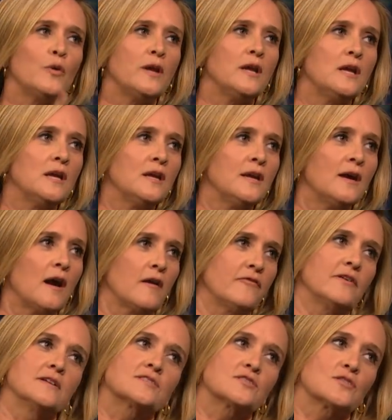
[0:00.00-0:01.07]
I
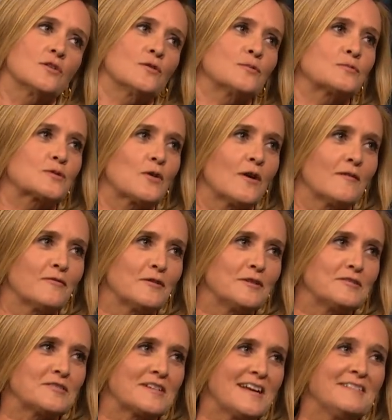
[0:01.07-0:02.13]
felt so sorry for
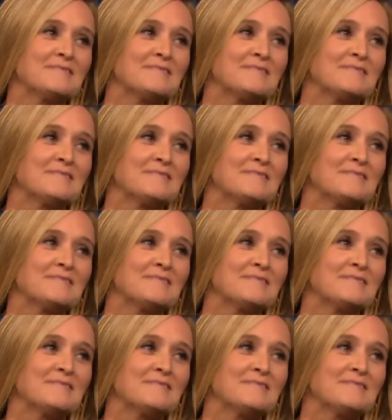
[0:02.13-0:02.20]
you today.